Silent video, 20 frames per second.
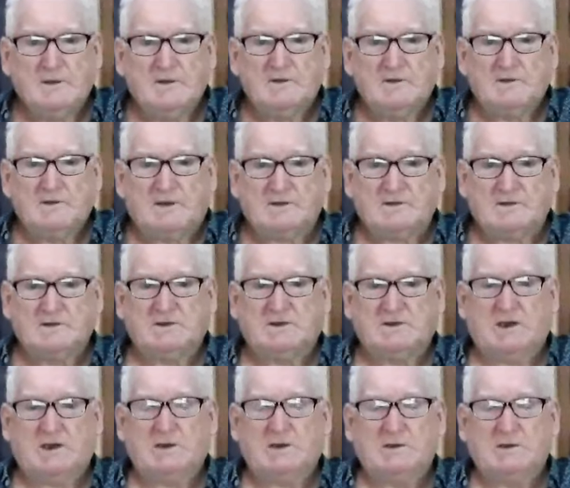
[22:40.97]
Justice
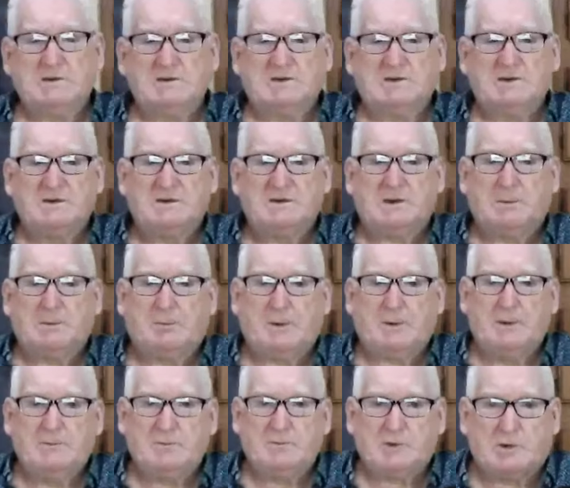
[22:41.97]
Jenkins in the
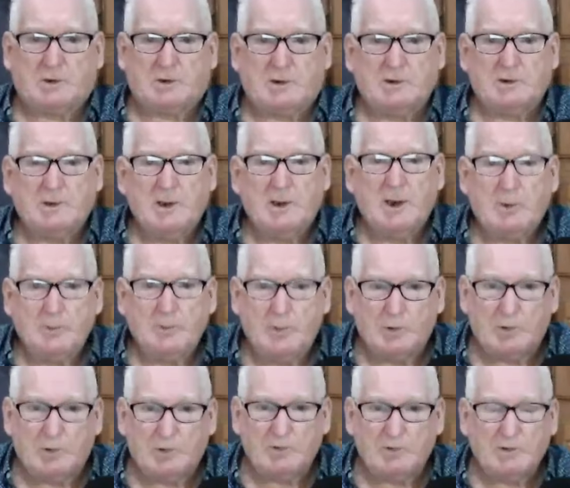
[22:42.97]
Supreme Court
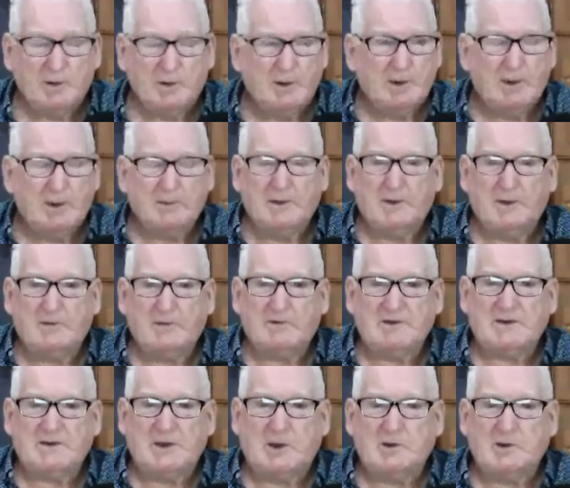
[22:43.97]
ruled there
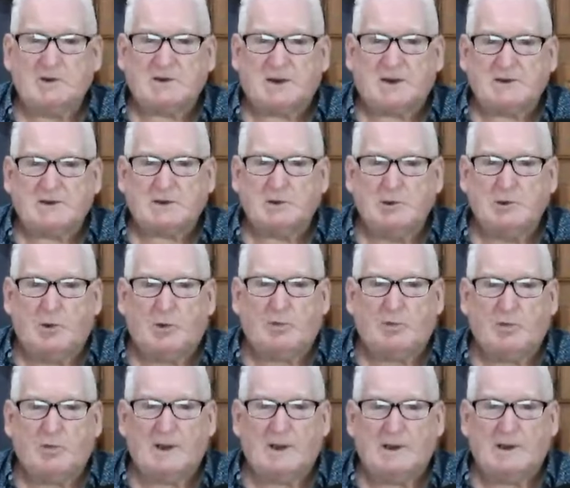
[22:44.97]
is no such
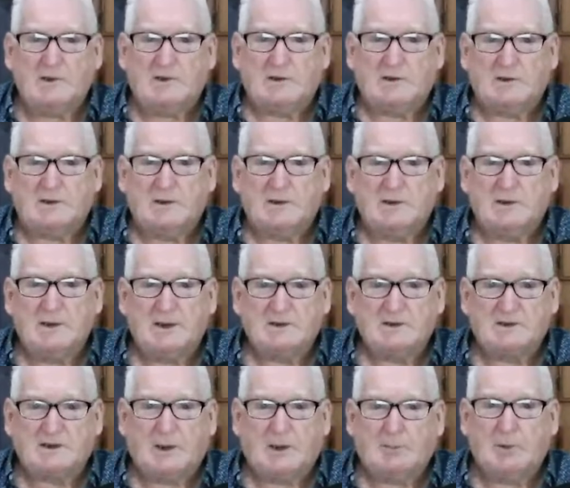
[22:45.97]
lawful entity as
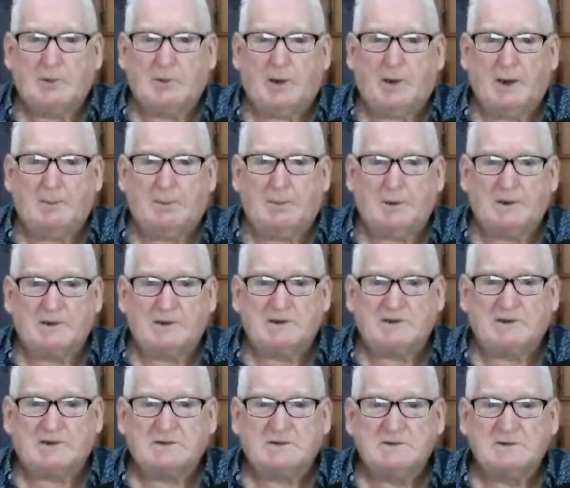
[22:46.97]
WA
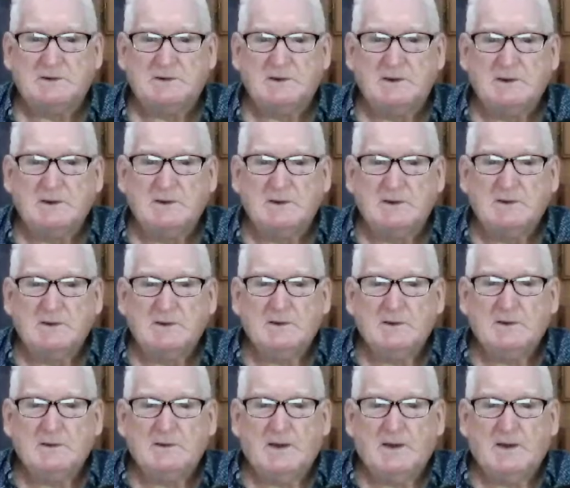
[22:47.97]
Police
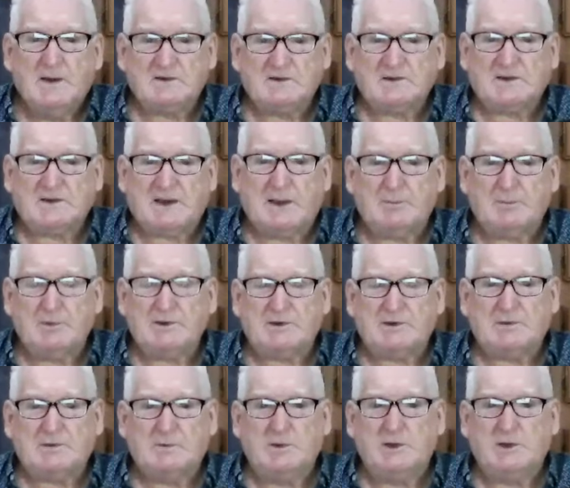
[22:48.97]
as
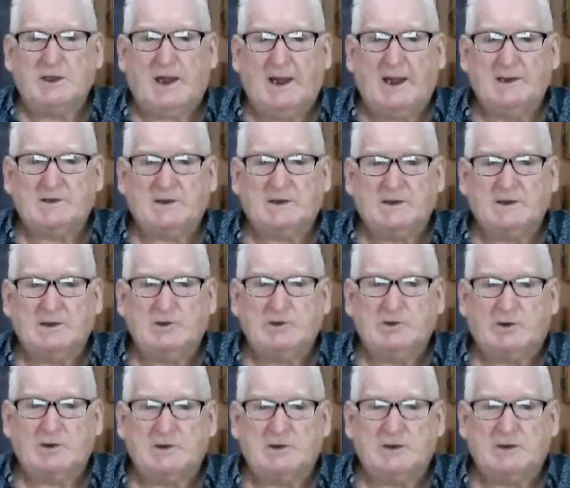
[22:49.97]
established with the
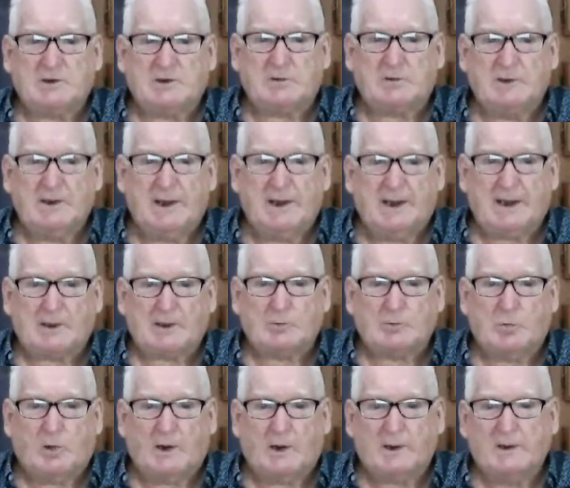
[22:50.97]
1893 Act.
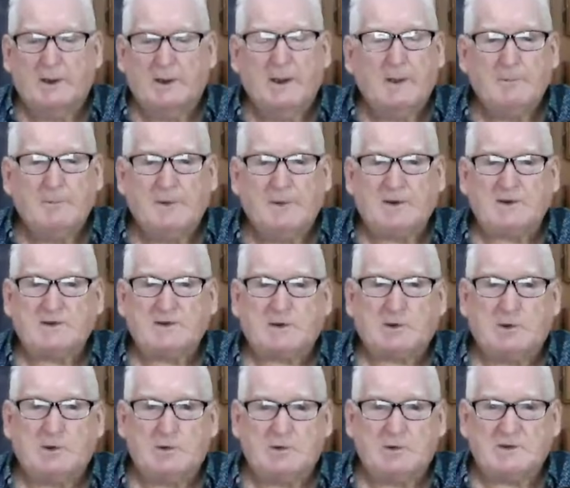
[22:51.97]
Why? Because
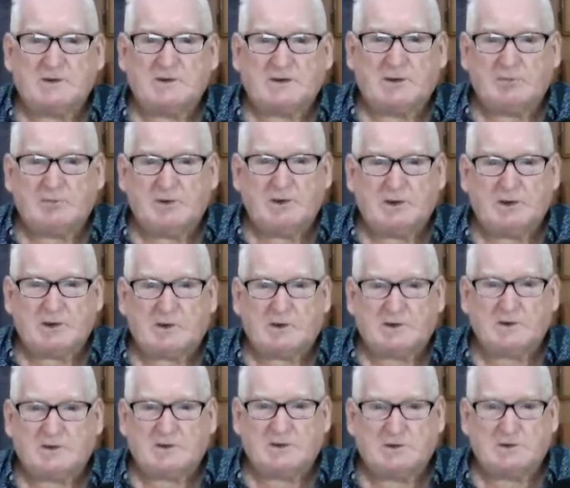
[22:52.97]
Clause 7 of the
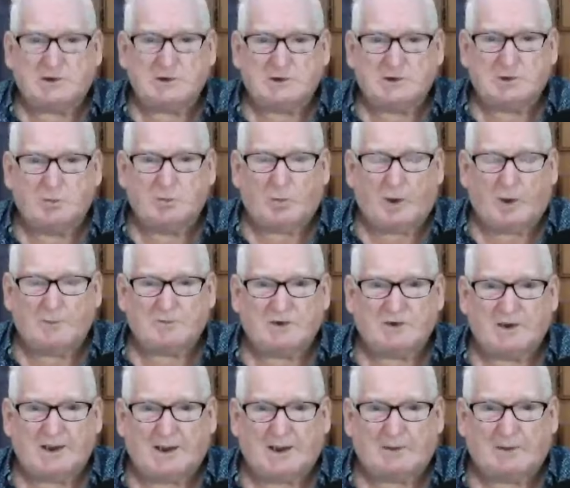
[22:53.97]
Constitution wipes
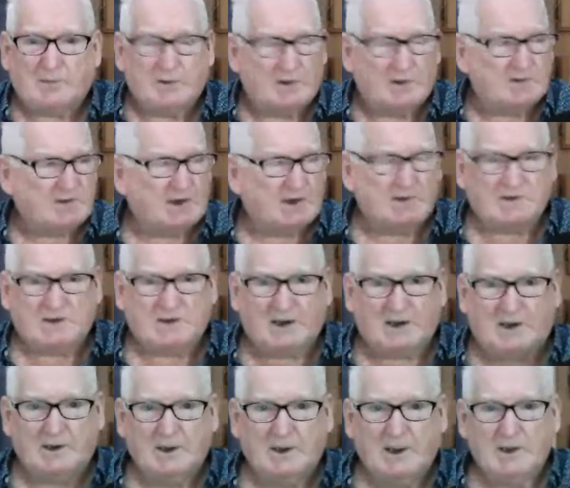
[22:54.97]
it out. When it takes
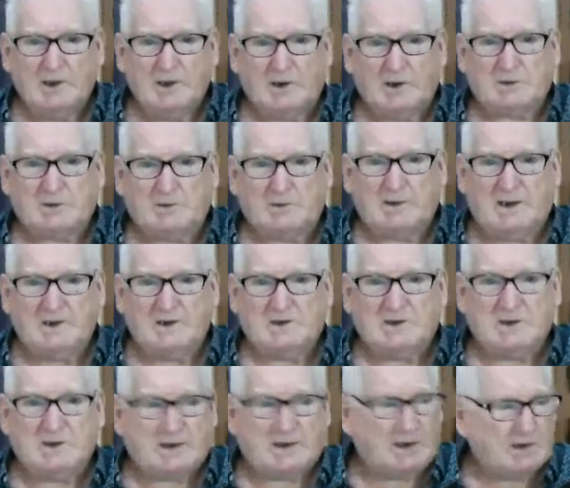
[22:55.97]
out the
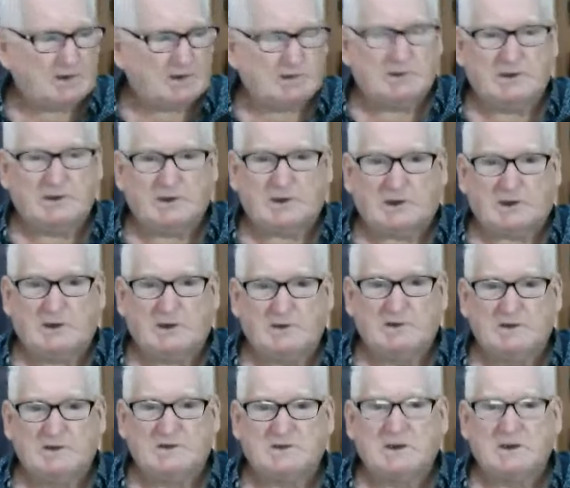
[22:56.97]
Australasian Council and the
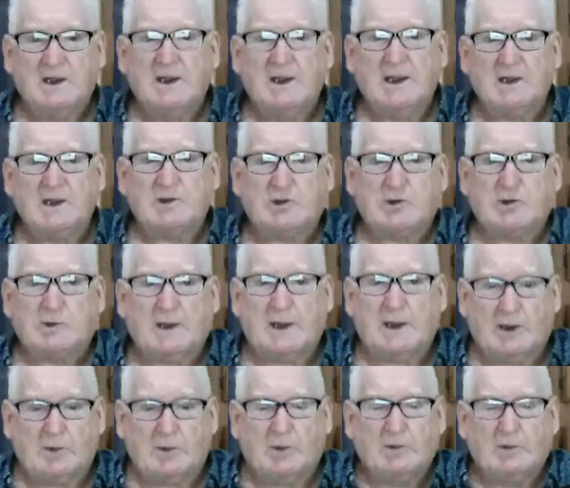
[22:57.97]
colonies, it took
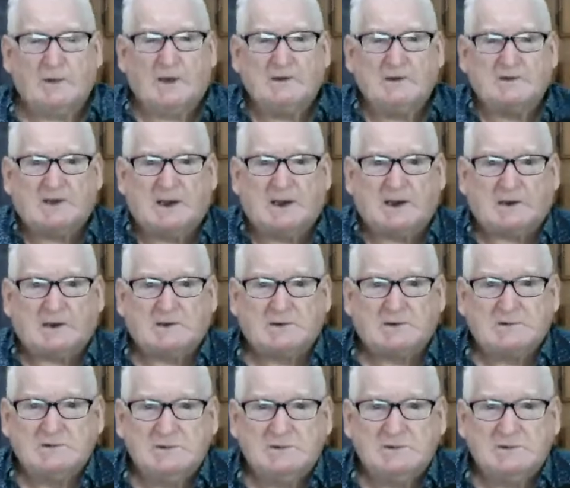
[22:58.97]
out all those acts.